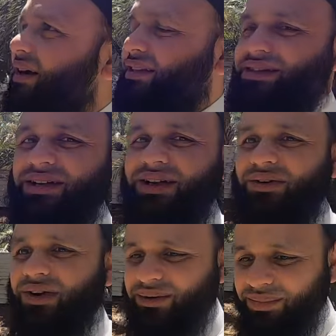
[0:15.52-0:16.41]
And there's an
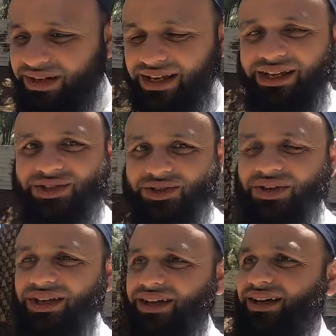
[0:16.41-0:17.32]
incredible
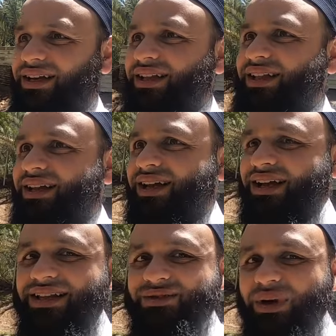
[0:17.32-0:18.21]
history here.
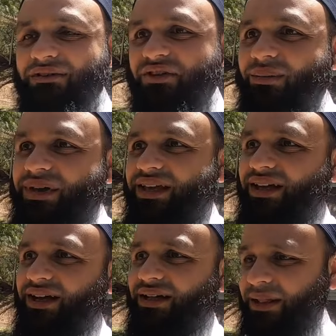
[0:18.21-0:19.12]
And that's why I've come
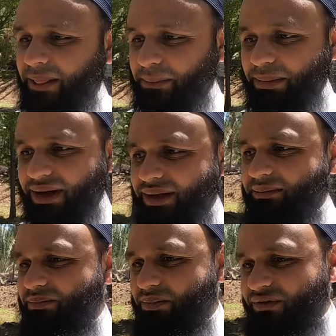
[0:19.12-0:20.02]
here. But
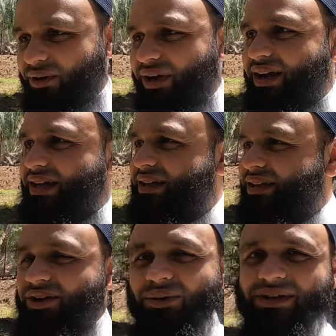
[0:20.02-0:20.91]
before I
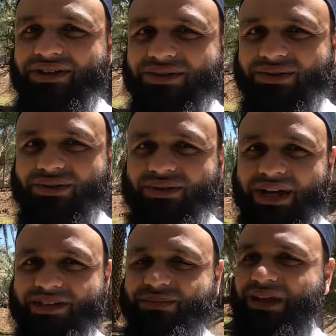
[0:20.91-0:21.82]
go into
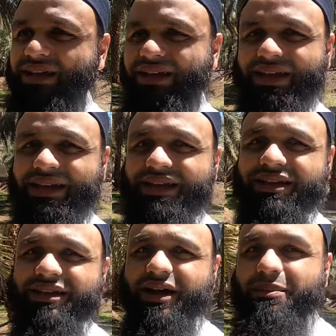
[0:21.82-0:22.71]

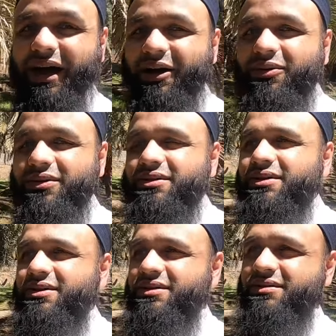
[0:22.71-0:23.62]
explaining about
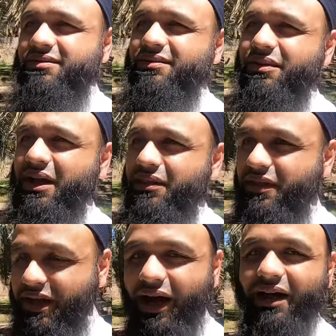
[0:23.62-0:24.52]

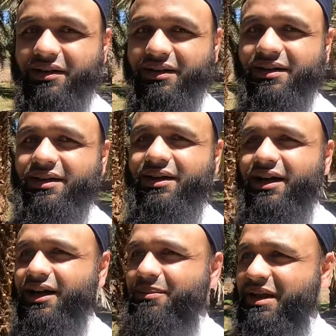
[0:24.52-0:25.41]
the garden,
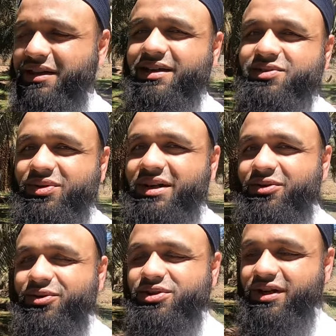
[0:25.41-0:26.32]
um, I think it's
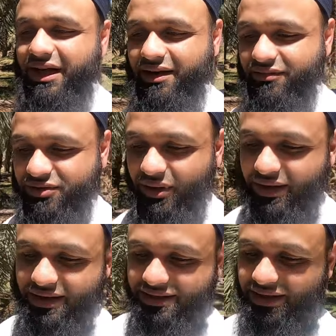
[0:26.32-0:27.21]
really crucial kind of to
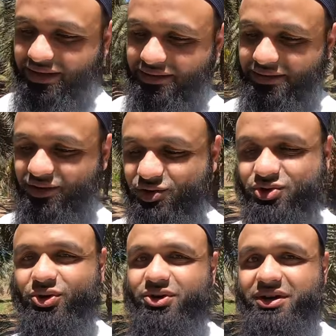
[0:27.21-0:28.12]
understand the
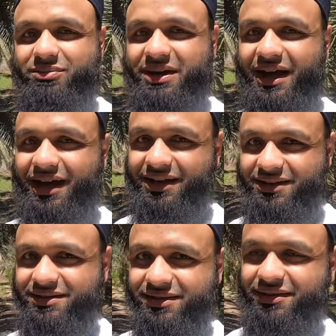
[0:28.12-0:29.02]
story
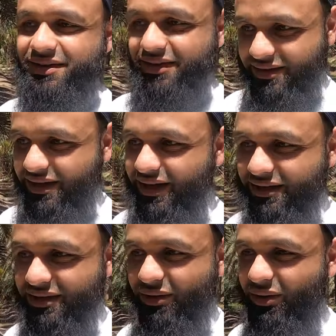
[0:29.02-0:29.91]
behind the
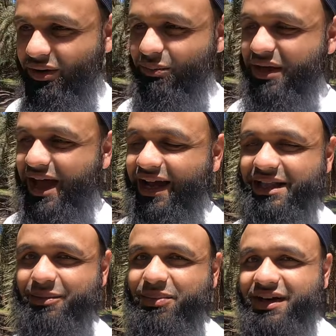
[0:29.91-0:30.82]
garden or
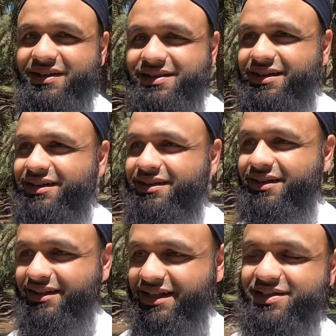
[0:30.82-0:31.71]
behind the person
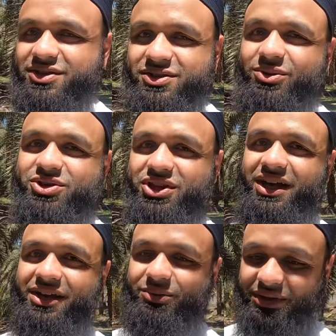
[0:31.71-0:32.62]
that's
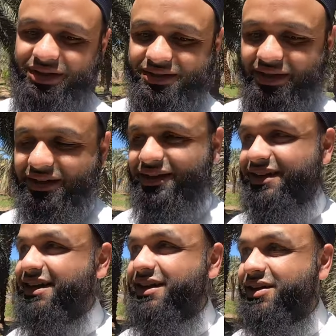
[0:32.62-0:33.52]
associated with this garden
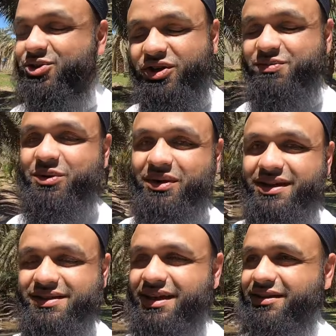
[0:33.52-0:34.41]
and trust me when
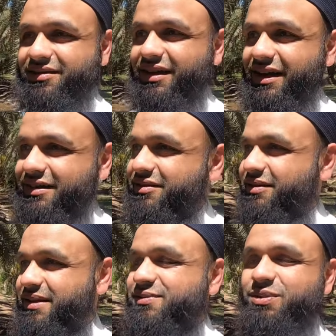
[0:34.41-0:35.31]
I say this guys
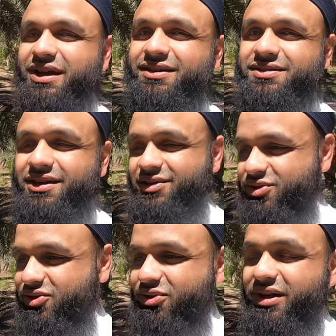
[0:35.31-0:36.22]
this place is
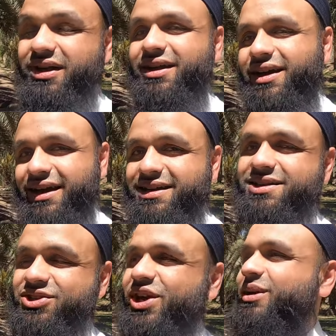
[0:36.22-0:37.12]
truly a
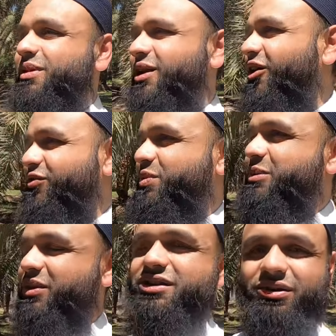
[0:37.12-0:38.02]
hidden gem a lot of
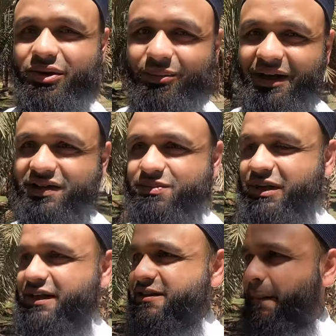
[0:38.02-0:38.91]
people don't know about this
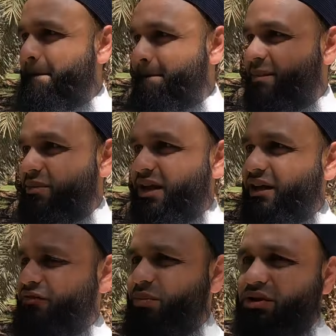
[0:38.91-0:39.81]
place I mean
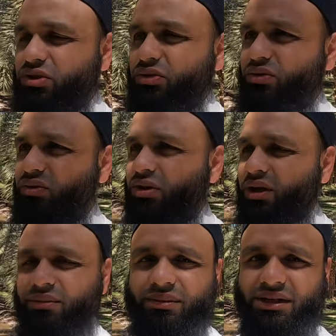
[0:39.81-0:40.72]
I've been to
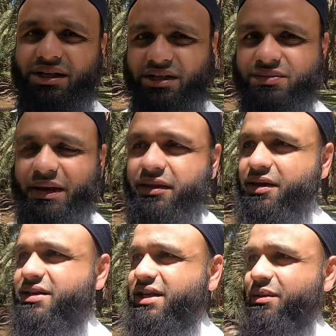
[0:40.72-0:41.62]
Medina this is my
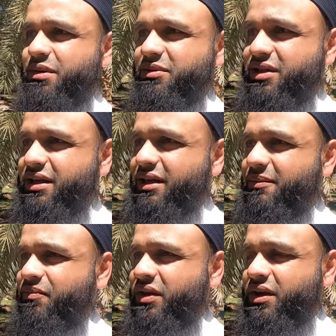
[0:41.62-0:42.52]
third time in
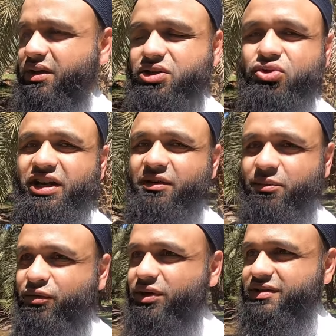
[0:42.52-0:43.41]
Medina and the two times
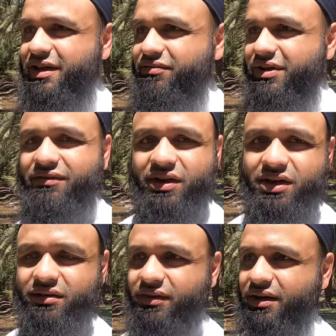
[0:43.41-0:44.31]
before this, I've never
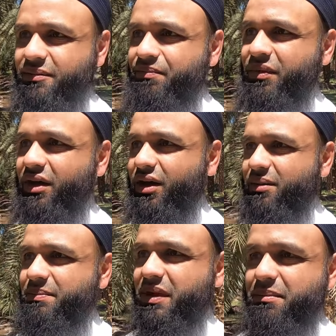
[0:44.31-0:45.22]
heard of it.
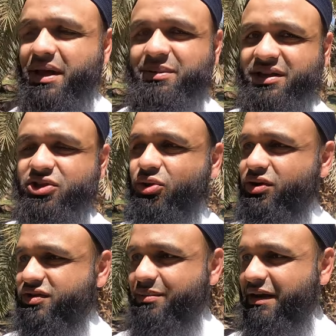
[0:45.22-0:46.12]
Um, maybe in the
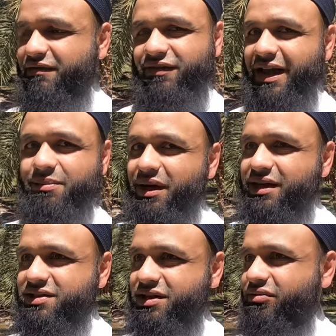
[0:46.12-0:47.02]
tours, they might fly
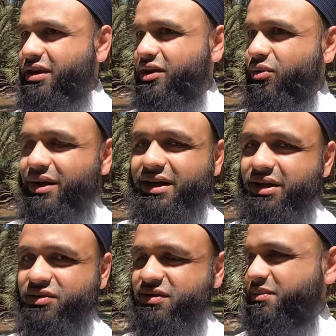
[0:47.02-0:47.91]
past it really
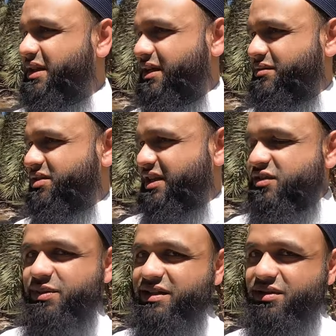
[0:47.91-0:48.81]
quickly or something and just
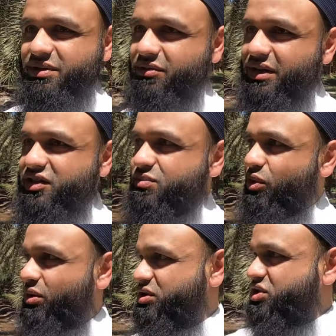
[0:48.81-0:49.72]
explain something really
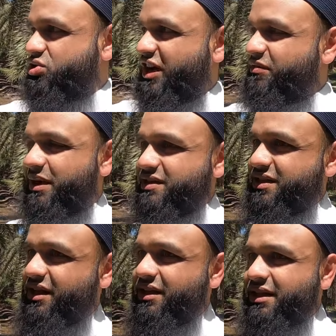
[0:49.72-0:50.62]
small or just drive
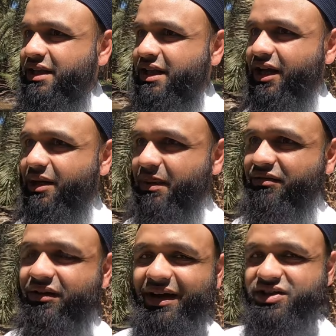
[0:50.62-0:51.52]
past it. Uh, but
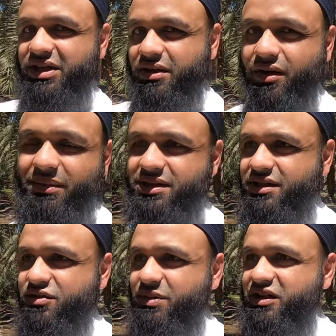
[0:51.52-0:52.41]
I've never actually come
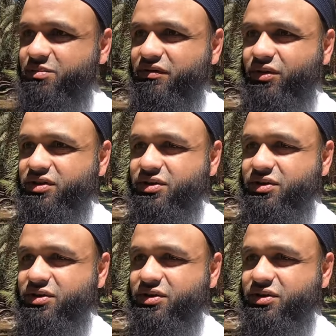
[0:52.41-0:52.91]
into this place before.